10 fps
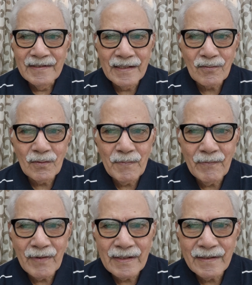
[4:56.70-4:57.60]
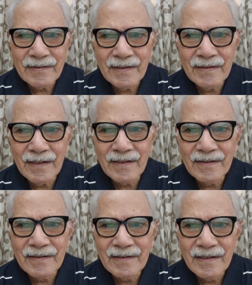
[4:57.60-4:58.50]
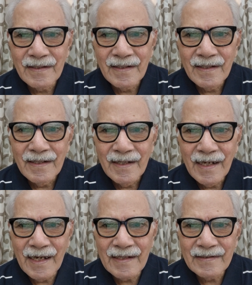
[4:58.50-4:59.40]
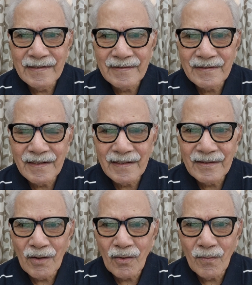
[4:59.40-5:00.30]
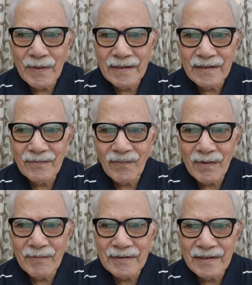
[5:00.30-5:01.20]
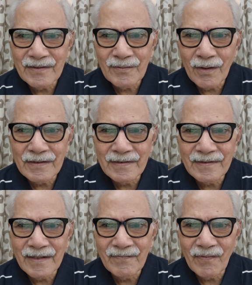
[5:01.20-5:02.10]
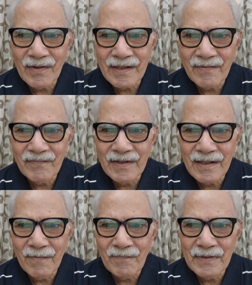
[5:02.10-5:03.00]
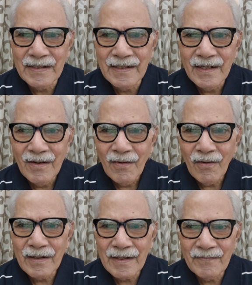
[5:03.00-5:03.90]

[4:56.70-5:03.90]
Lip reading: there could be various reasons. And this documented information is not the same for every company or